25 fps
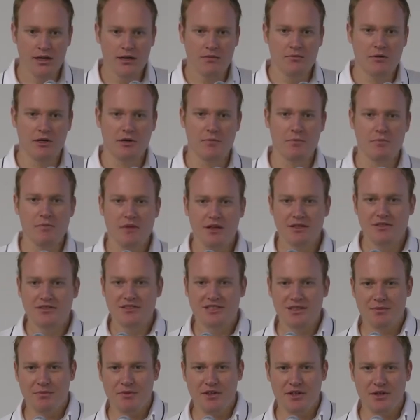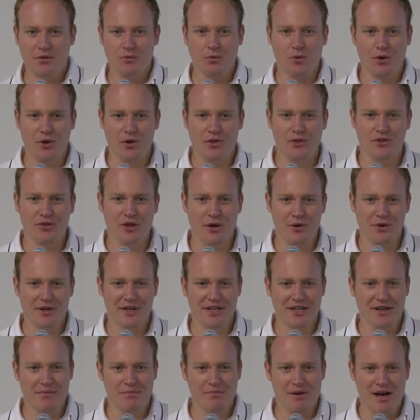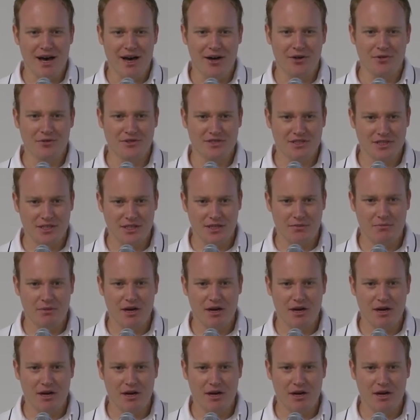but something worth noting about